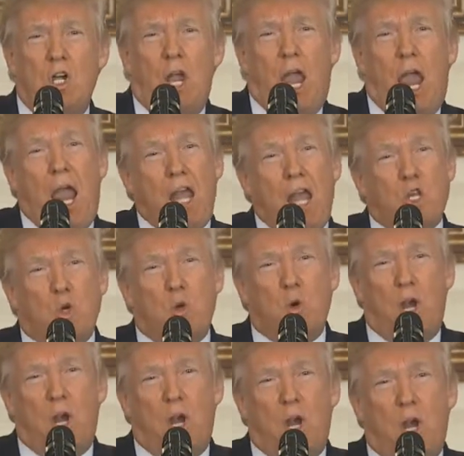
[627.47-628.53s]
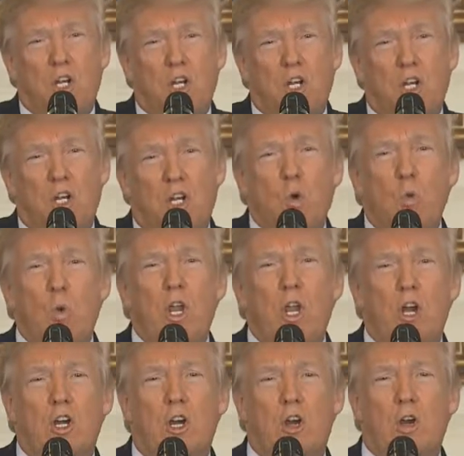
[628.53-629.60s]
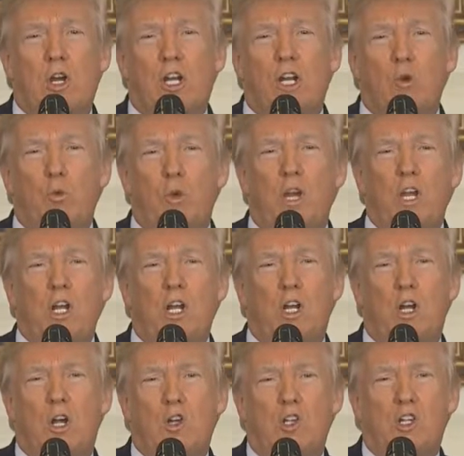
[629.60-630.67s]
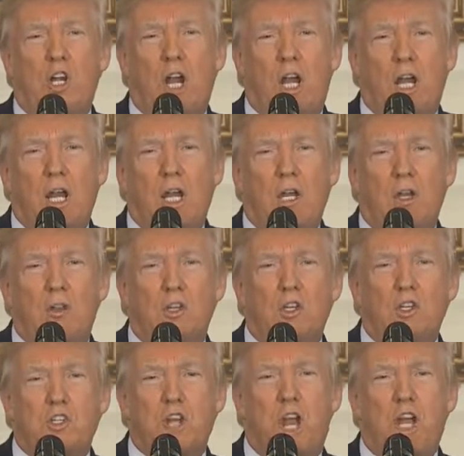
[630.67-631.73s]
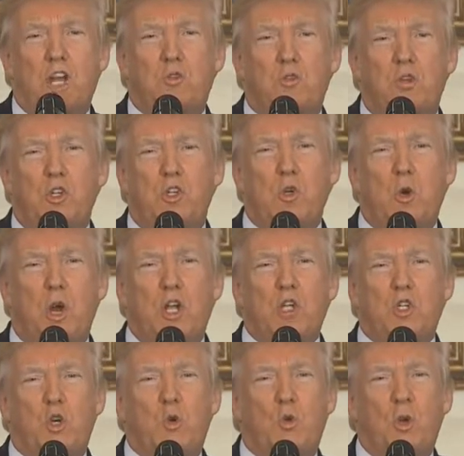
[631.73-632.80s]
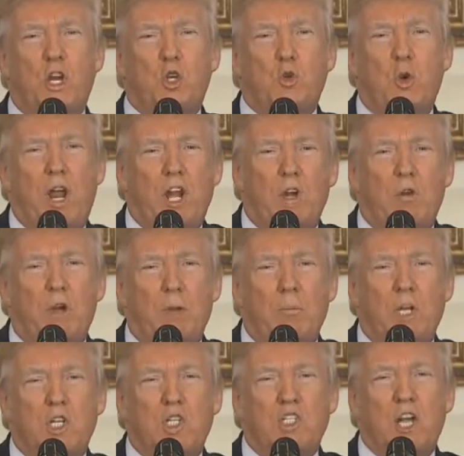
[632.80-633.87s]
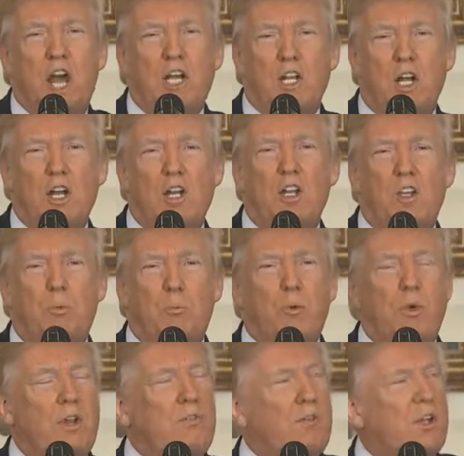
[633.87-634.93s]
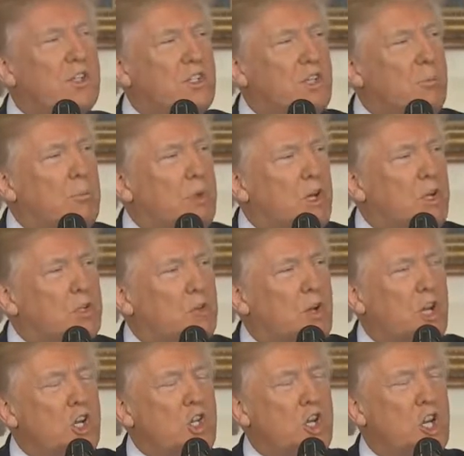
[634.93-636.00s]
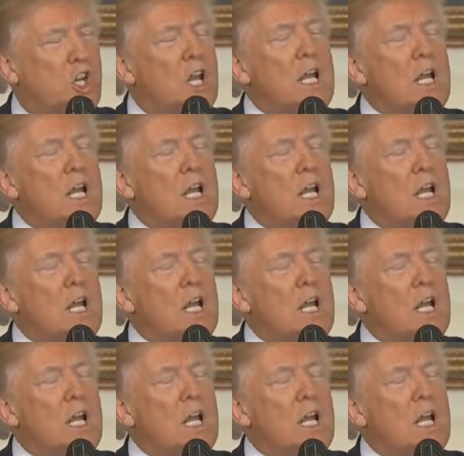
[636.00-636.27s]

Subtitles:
and direction, we are currently renegotiating the disastrous U.S.-Korea trade agreement signed under the previous administration.